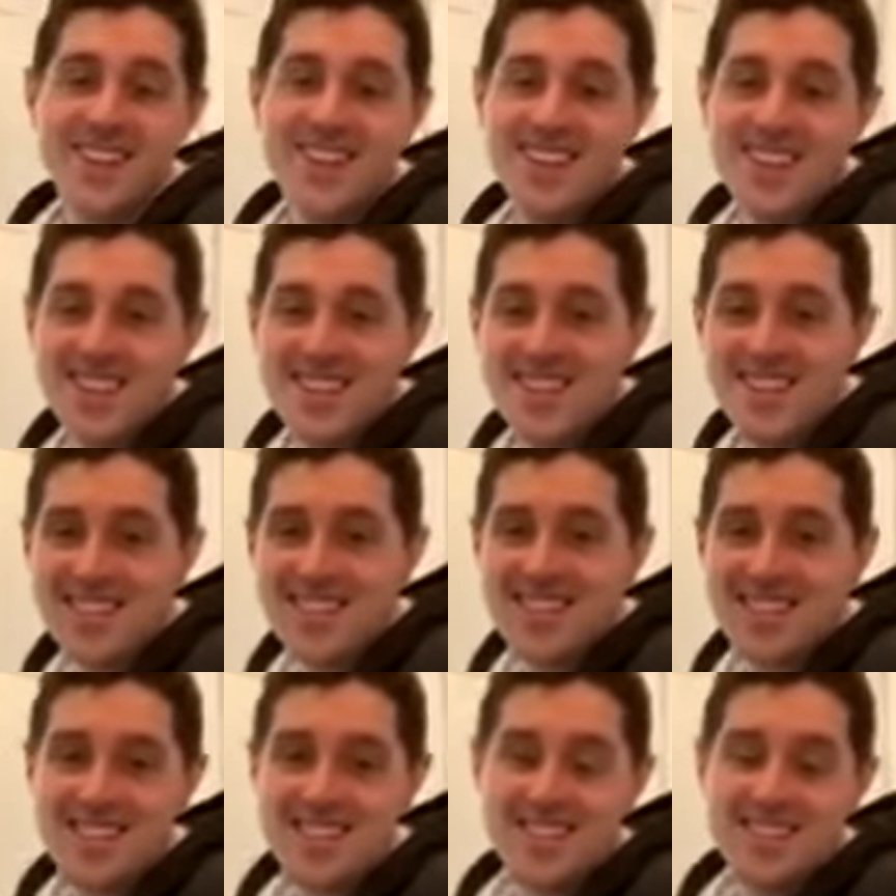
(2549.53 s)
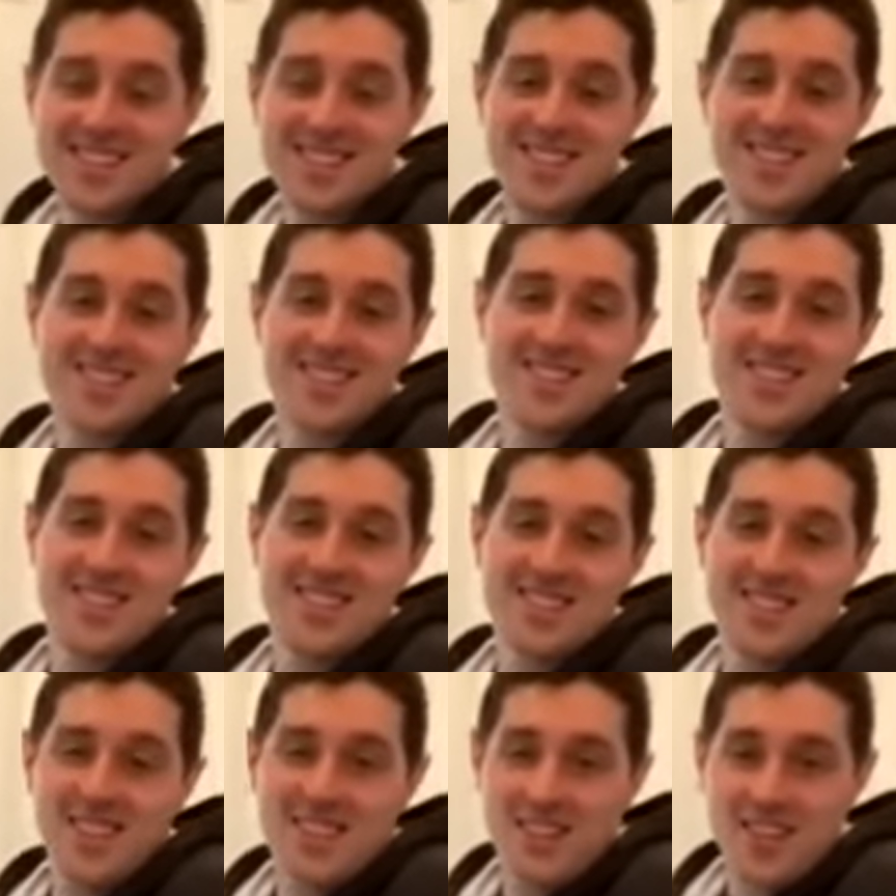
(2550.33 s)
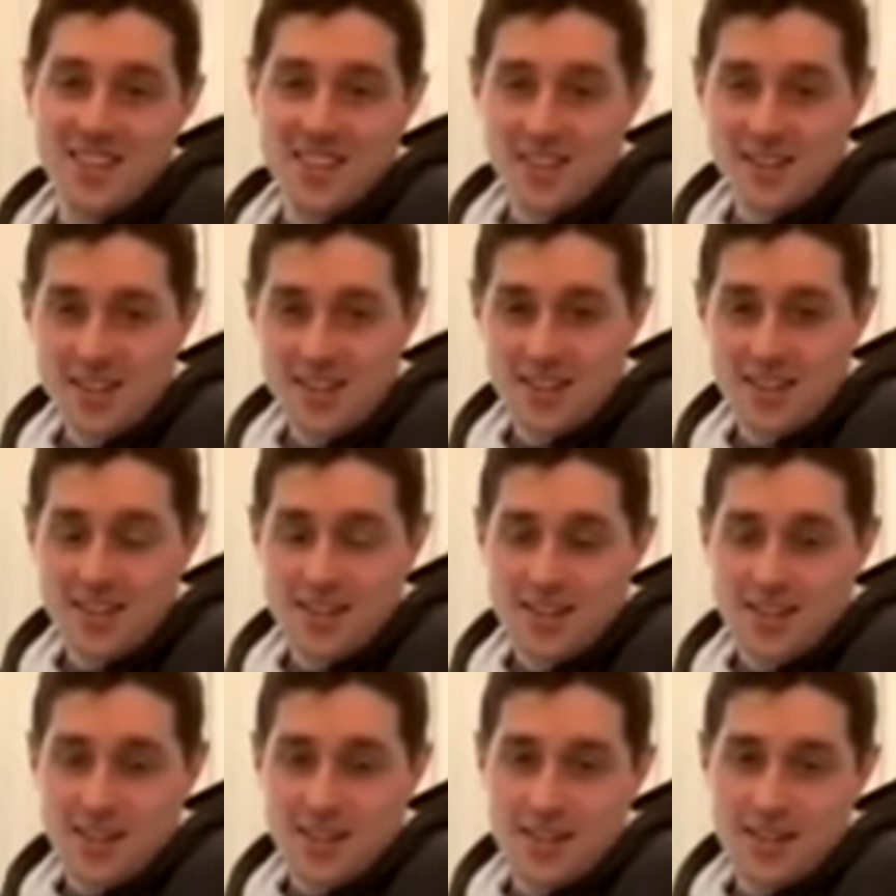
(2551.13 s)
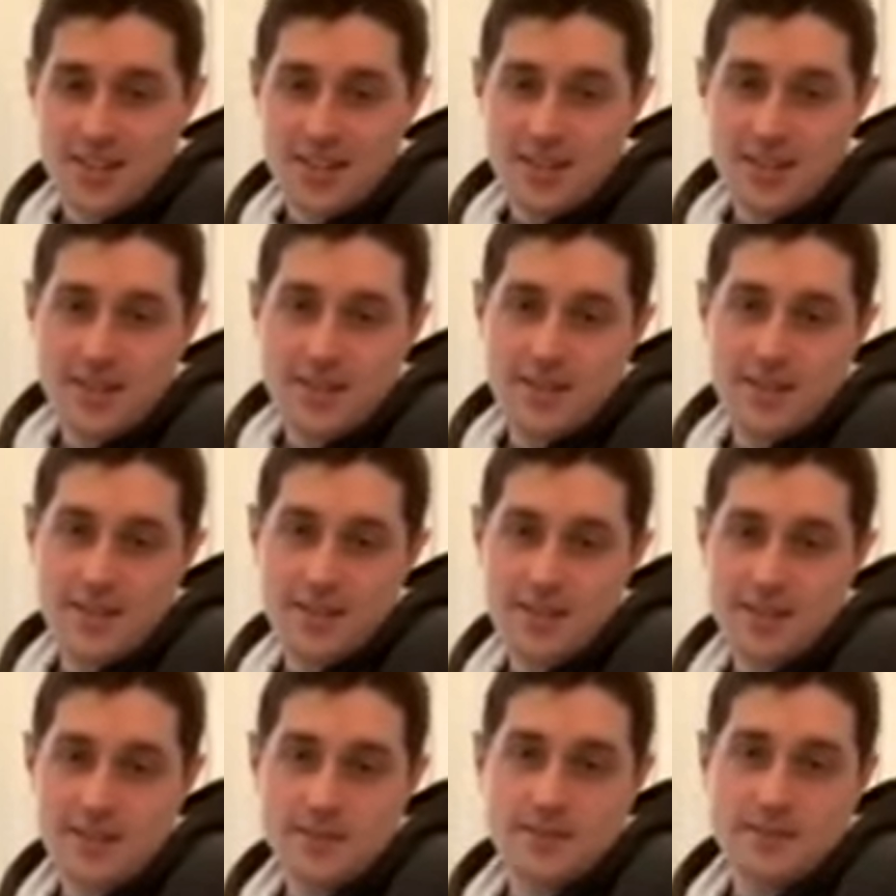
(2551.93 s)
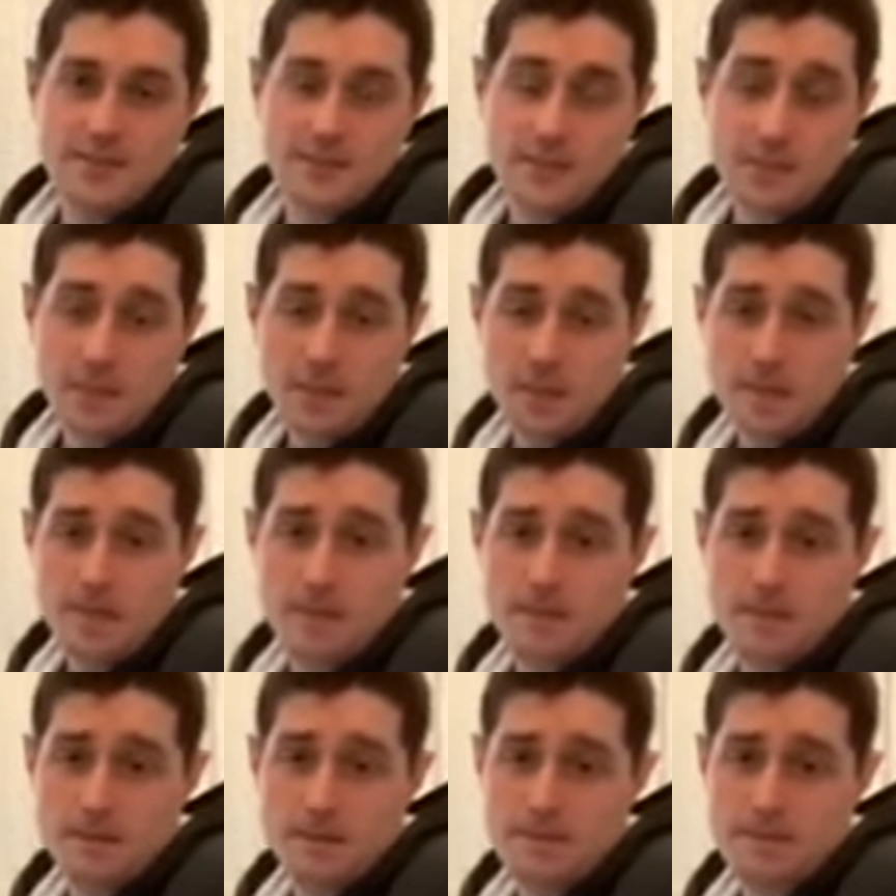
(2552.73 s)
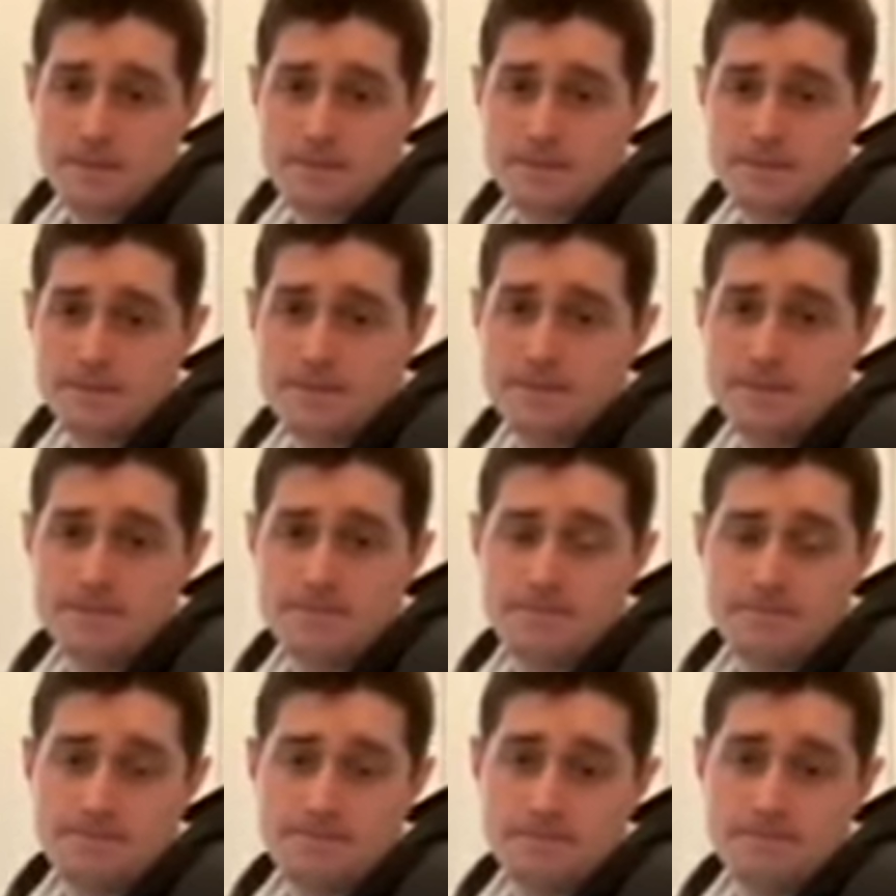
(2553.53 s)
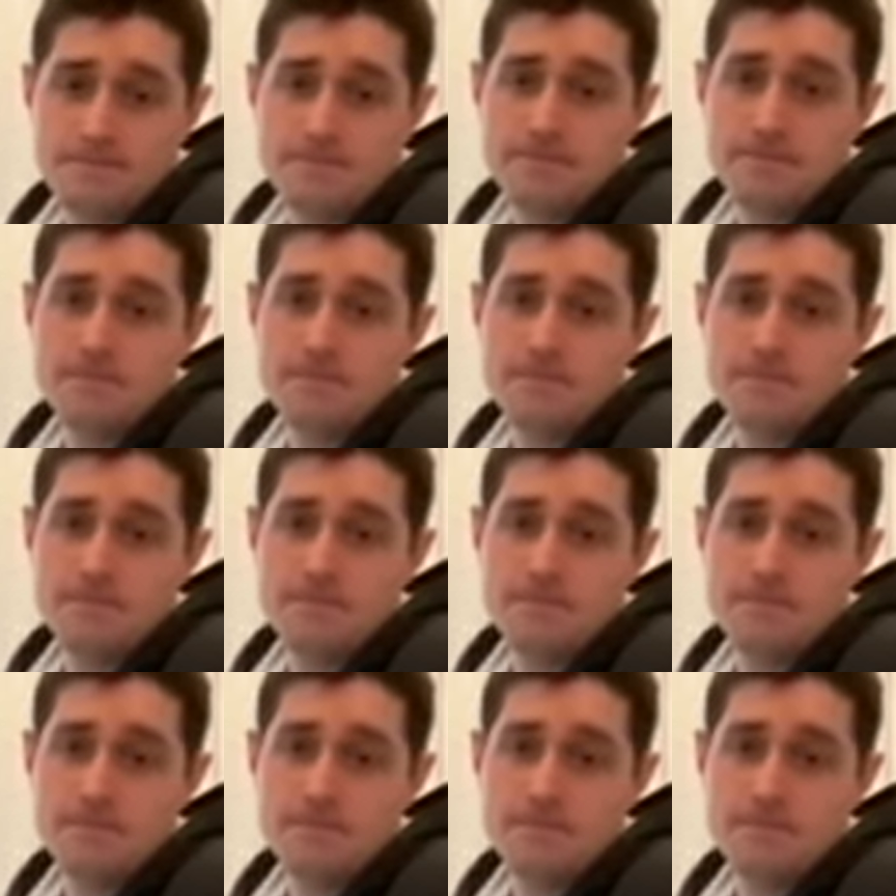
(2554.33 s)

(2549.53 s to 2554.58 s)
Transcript: No words are spoken by the person on screen.